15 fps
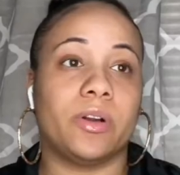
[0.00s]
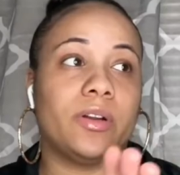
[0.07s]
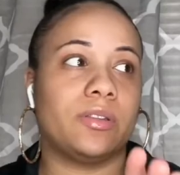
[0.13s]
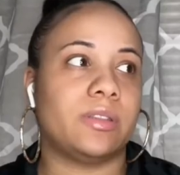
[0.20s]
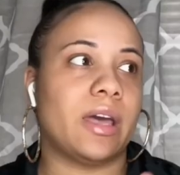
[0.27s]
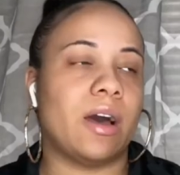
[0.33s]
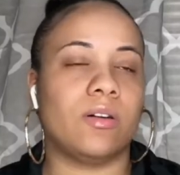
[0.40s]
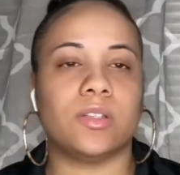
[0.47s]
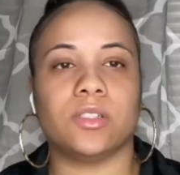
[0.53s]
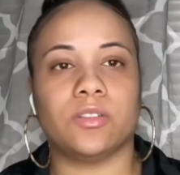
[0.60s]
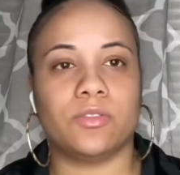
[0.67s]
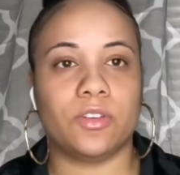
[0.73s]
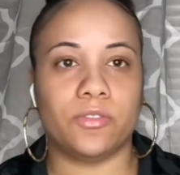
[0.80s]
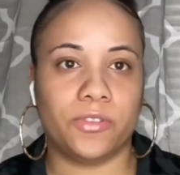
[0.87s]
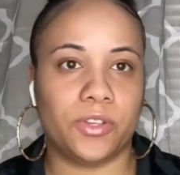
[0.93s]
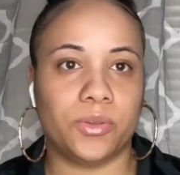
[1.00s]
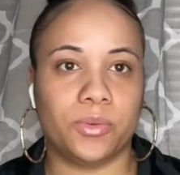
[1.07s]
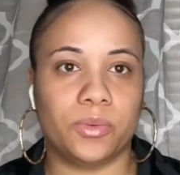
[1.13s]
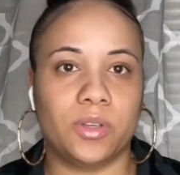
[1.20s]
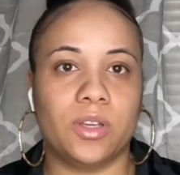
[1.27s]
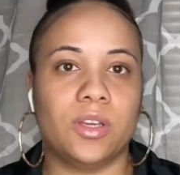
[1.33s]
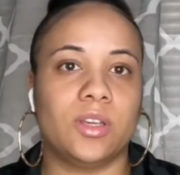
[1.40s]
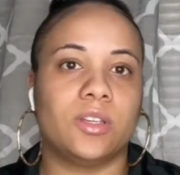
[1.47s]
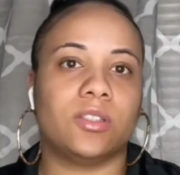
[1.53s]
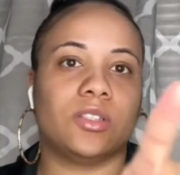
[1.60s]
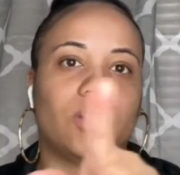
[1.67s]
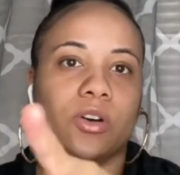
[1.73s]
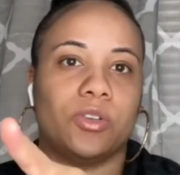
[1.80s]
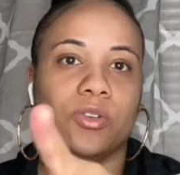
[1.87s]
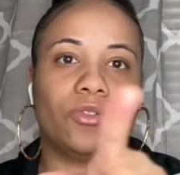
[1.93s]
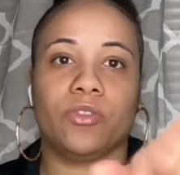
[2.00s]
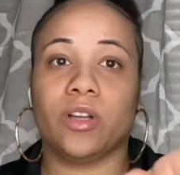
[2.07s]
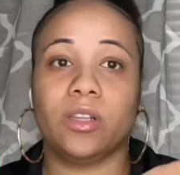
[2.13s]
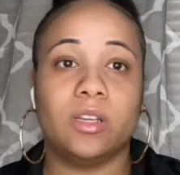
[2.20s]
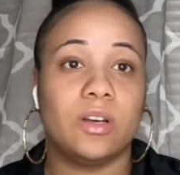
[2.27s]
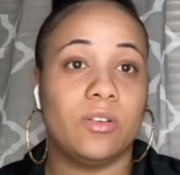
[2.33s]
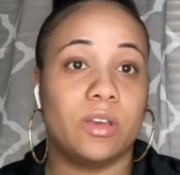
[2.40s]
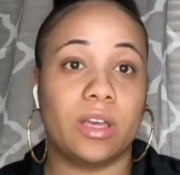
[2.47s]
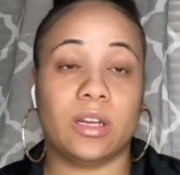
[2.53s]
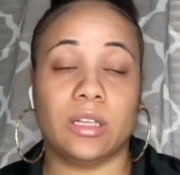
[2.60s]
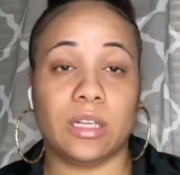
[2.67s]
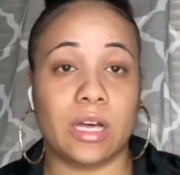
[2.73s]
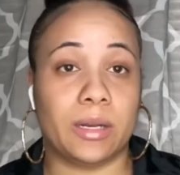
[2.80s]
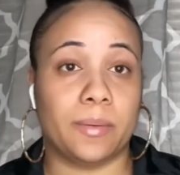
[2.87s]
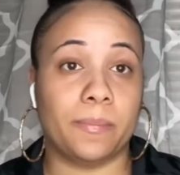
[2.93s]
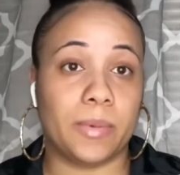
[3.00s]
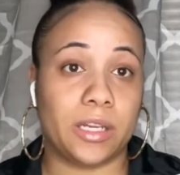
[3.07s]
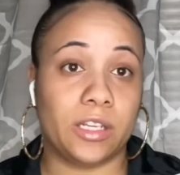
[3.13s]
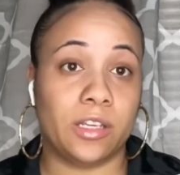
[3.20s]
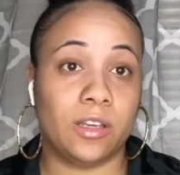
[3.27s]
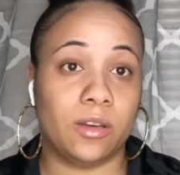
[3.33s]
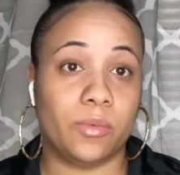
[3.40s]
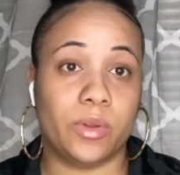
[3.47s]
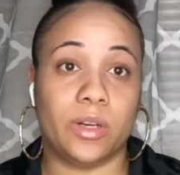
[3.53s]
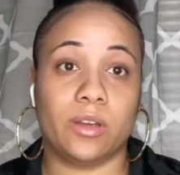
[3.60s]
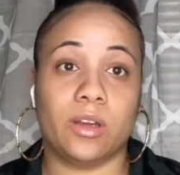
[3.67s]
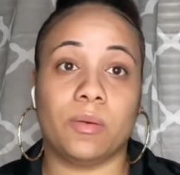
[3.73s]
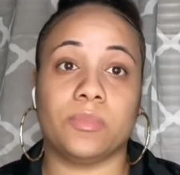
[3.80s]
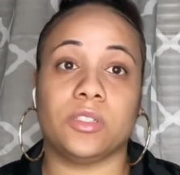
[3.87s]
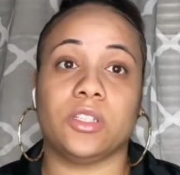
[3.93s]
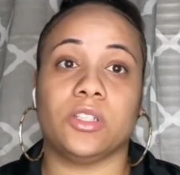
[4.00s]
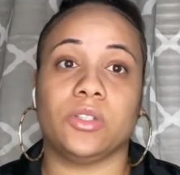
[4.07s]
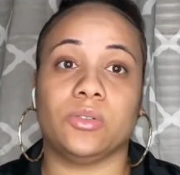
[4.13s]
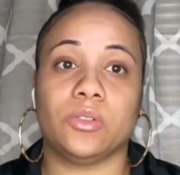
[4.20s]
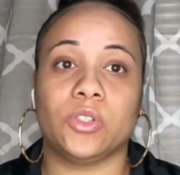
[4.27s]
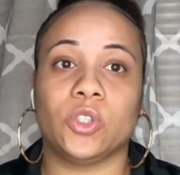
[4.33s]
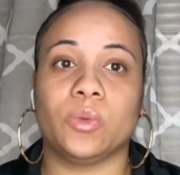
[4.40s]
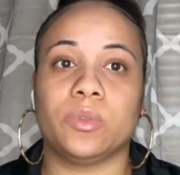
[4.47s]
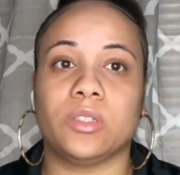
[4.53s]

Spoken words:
1,000 view. So you really don't get a lot of money when it comes to YouTube.